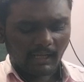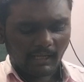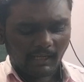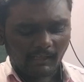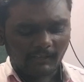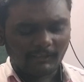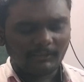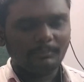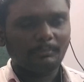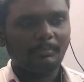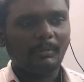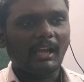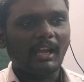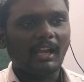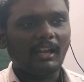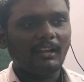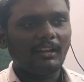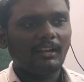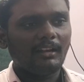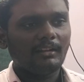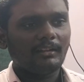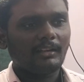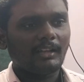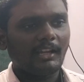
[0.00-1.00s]
dash
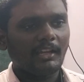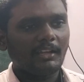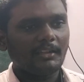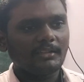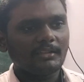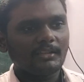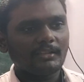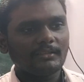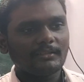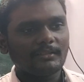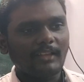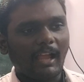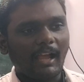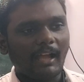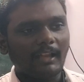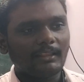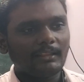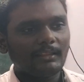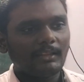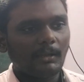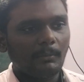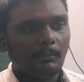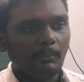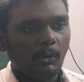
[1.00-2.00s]
parallel tangents
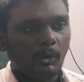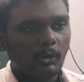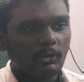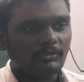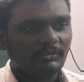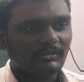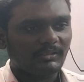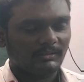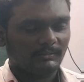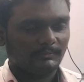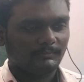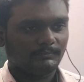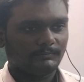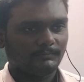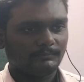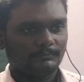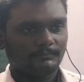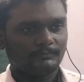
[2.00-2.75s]
at the most